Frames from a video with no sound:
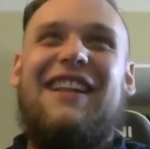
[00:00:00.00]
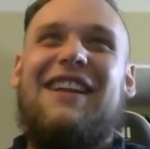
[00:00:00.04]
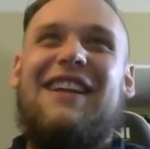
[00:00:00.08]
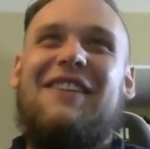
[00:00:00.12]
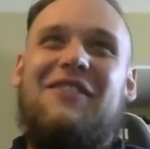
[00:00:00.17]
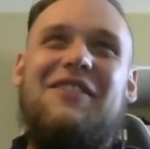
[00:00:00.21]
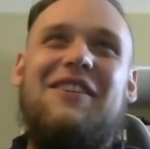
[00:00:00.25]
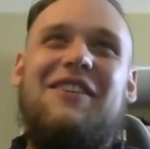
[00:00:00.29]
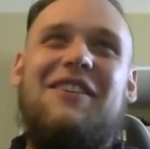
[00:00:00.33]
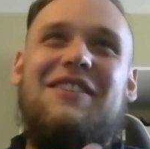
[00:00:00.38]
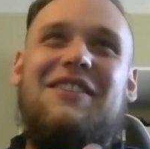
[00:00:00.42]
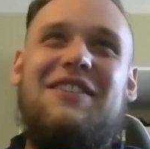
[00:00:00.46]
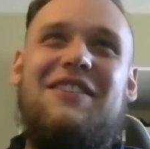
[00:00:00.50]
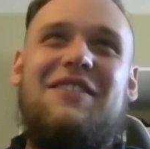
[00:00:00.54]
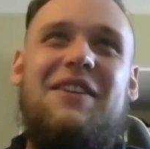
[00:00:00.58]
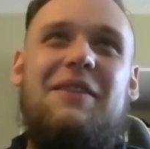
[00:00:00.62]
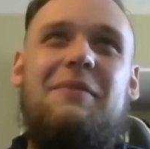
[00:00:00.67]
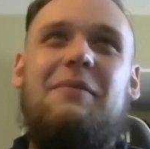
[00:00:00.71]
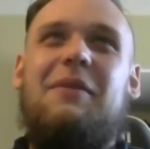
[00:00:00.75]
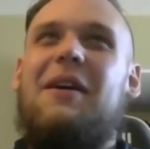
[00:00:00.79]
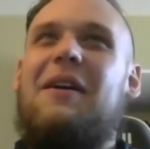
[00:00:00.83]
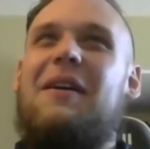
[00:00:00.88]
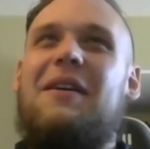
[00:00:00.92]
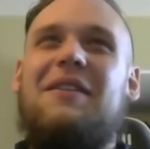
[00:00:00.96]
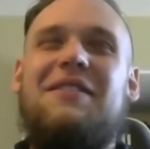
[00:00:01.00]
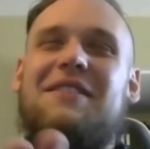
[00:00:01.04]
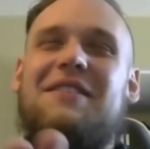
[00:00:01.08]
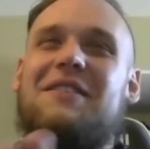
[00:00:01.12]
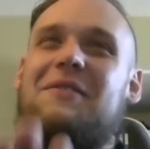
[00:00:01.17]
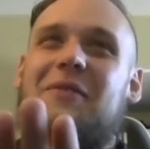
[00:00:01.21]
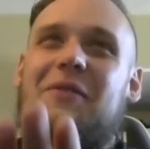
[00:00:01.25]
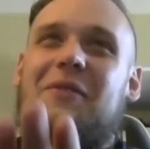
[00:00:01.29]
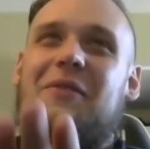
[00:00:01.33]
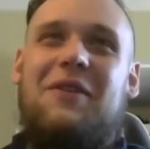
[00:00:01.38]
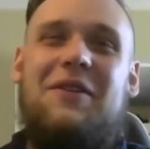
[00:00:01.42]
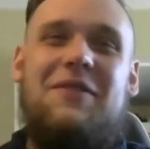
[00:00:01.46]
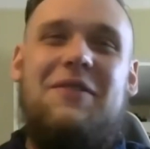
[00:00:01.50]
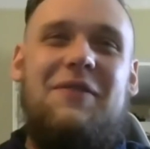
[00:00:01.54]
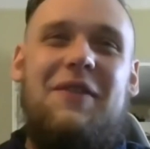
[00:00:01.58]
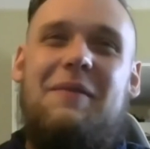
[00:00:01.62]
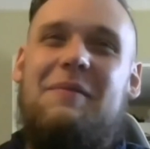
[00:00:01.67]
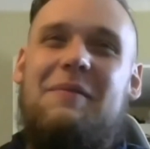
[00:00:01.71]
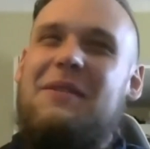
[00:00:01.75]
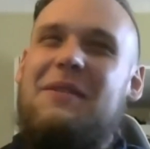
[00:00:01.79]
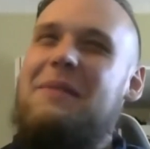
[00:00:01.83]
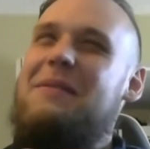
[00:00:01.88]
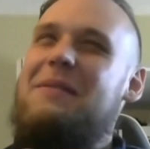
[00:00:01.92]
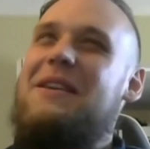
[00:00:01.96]
well, I'll sell you for face value,
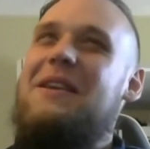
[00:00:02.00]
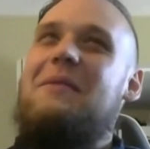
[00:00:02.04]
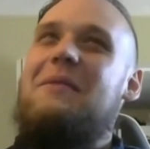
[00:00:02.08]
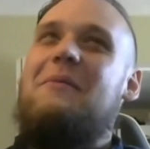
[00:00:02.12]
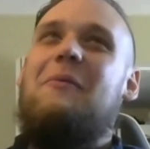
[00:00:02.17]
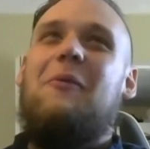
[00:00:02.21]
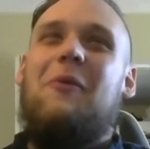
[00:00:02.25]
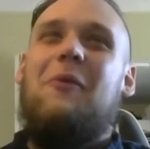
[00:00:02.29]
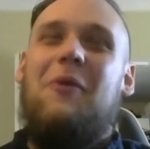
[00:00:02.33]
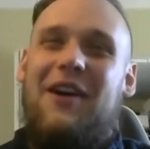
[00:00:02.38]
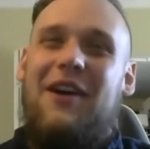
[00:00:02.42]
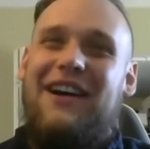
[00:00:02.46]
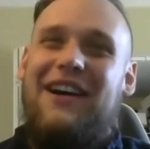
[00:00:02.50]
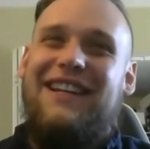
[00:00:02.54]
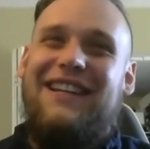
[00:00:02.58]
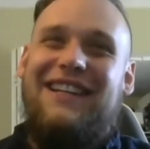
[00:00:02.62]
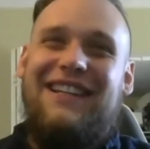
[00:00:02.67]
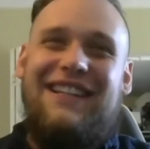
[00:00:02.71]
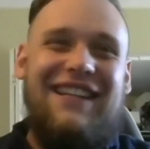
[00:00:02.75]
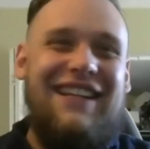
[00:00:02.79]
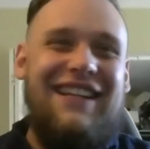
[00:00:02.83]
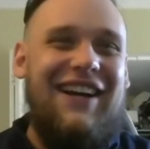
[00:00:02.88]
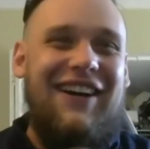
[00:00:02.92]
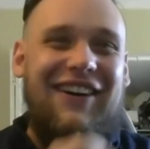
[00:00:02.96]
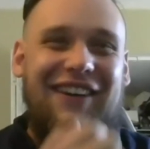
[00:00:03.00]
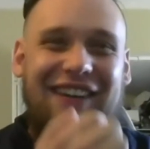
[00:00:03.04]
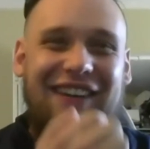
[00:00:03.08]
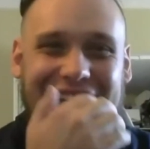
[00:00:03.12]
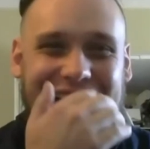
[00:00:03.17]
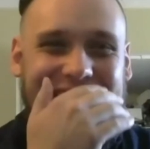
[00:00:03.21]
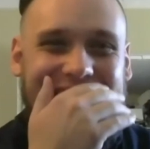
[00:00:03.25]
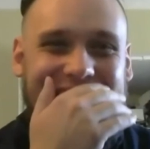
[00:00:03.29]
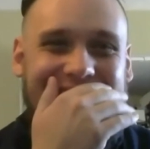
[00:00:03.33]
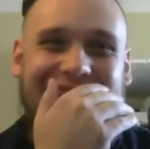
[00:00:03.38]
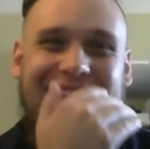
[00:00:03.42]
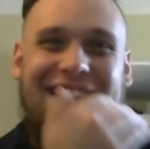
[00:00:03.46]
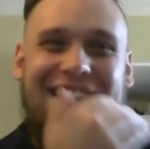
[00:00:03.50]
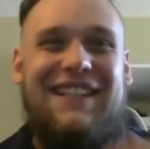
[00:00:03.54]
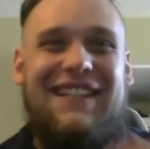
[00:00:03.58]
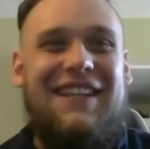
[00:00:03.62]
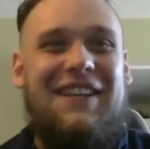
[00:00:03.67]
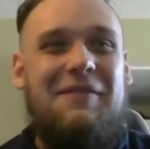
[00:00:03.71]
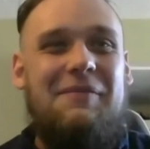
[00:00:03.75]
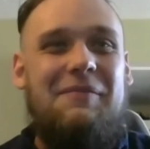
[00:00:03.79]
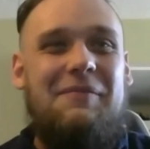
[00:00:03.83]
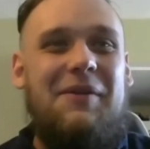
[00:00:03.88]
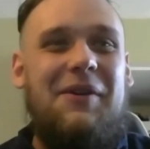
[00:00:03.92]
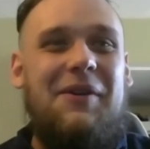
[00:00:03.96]
but let me keep one, you know,
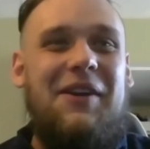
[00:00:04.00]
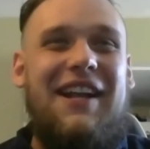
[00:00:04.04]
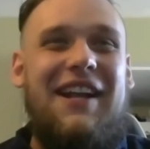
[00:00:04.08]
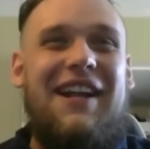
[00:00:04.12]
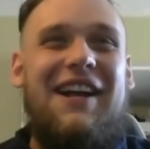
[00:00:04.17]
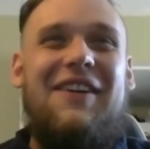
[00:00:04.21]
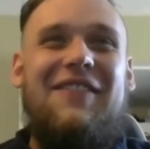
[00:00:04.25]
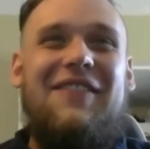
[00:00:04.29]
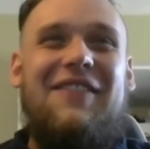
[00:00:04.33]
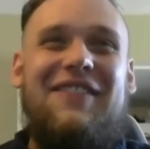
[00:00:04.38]
keep building up.